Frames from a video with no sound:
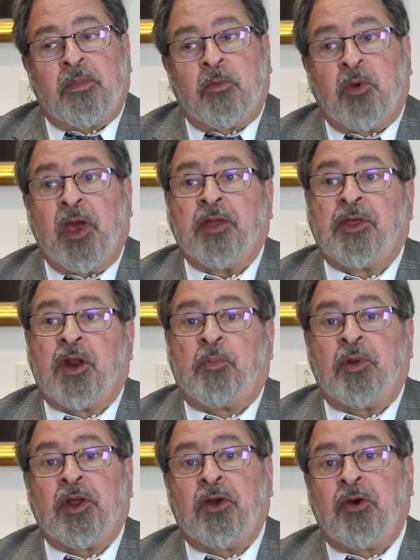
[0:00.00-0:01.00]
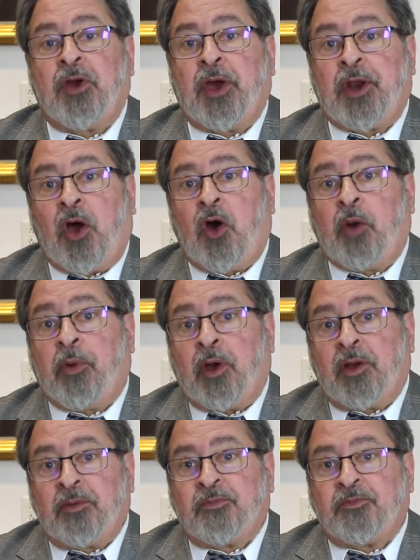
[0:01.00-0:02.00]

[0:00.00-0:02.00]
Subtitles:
We ended up in Kiryat Arba,